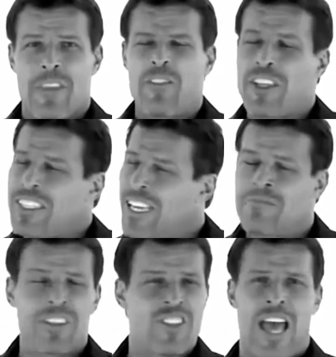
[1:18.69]
If you
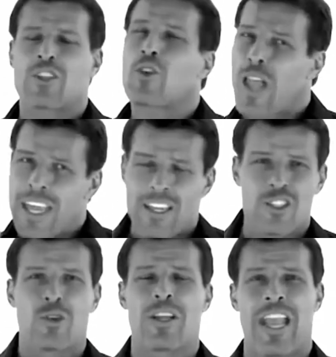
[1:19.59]
didn't, it's not too late. Let's
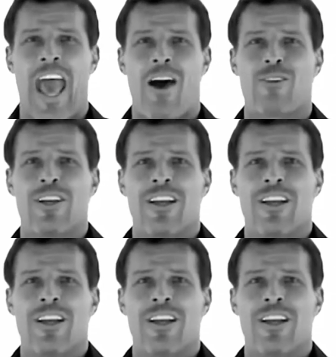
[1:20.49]
do it now.